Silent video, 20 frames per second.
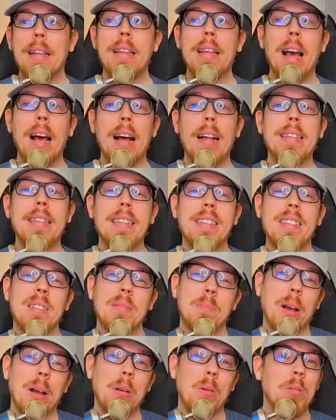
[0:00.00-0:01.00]
artist
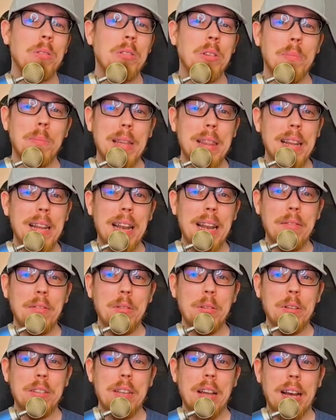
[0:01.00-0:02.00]
might also be the level
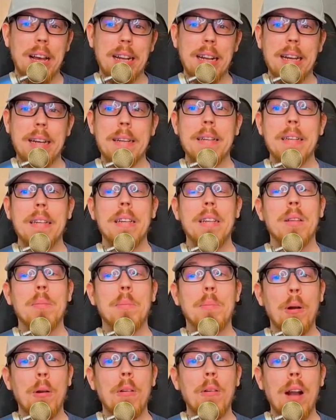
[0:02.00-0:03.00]
designer. The
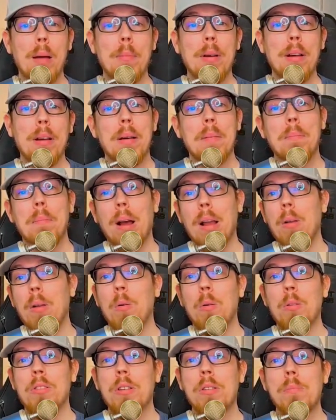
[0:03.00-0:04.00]
programmer might
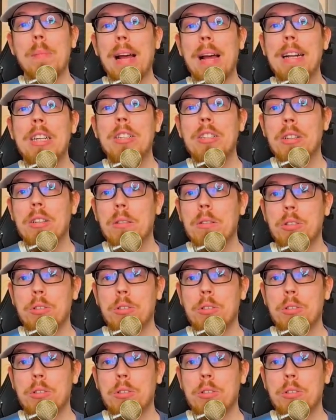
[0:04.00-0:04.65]
also manage social